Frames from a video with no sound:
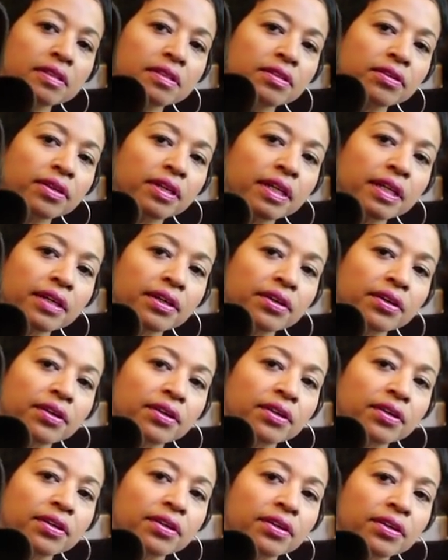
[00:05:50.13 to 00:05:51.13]
So
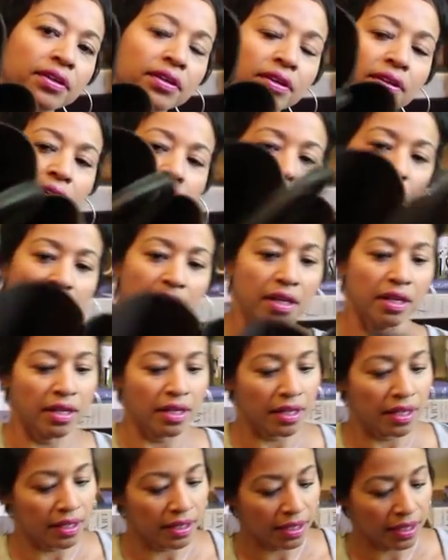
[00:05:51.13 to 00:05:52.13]
here,
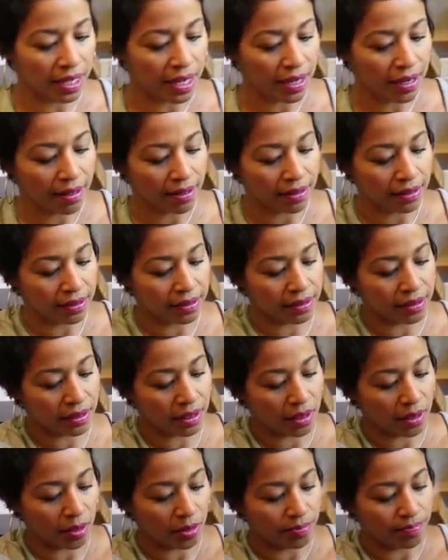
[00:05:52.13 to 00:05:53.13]
and it has
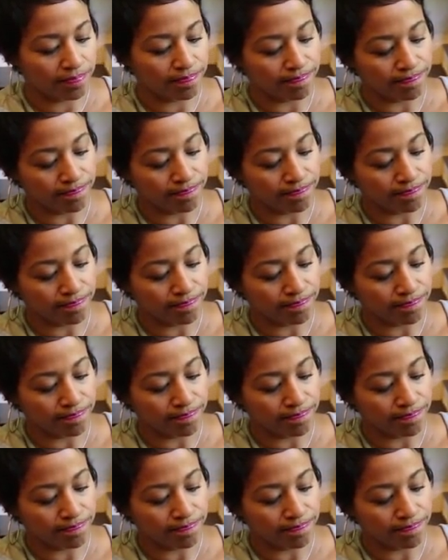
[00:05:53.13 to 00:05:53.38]
um,